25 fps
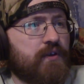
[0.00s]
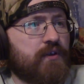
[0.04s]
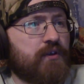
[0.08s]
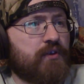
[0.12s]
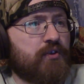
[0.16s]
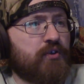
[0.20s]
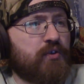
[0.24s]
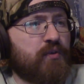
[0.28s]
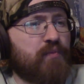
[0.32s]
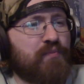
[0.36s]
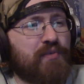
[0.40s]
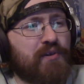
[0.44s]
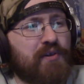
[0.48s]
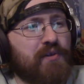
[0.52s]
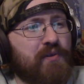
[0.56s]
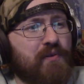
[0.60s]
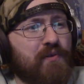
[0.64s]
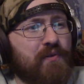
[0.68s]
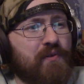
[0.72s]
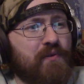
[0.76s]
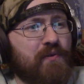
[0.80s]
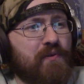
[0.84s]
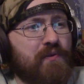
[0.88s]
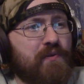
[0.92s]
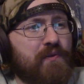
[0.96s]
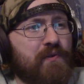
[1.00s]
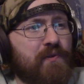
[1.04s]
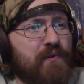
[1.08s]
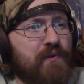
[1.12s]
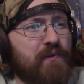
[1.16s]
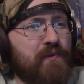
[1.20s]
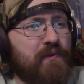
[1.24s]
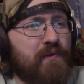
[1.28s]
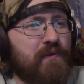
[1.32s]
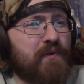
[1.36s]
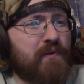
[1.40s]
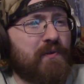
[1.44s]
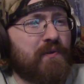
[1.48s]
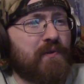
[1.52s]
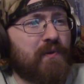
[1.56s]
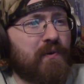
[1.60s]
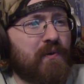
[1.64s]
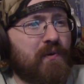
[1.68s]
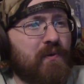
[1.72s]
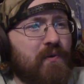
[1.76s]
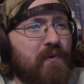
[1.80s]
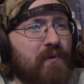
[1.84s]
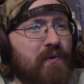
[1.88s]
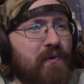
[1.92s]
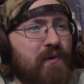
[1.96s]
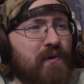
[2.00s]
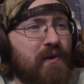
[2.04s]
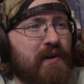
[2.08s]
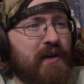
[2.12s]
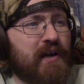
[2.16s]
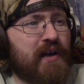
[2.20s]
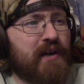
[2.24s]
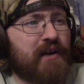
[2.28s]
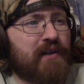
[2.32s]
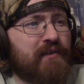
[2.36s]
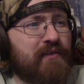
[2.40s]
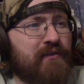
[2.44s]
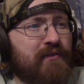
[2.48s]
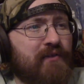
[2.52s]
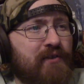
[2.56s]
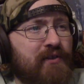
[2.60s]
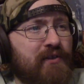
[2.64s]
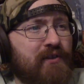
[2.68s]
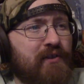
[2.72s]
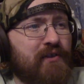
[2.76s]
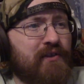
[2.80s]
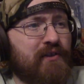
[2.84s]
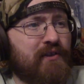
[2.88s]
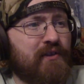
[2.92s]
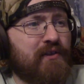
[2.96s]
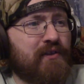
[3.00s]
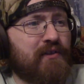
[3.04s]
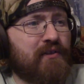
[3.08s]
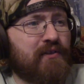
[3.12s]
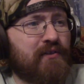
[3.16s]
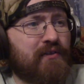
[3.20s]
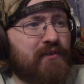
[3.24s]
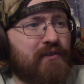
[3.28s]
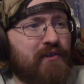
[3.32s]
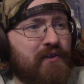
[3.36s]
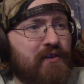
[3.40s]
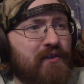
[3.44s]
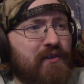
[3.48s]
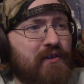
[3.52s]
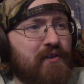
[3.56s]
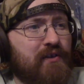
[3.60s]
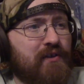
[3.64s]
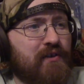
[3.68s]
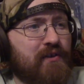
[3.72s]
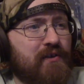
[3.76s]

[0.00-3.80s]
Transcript: She blew through the door loud TNT.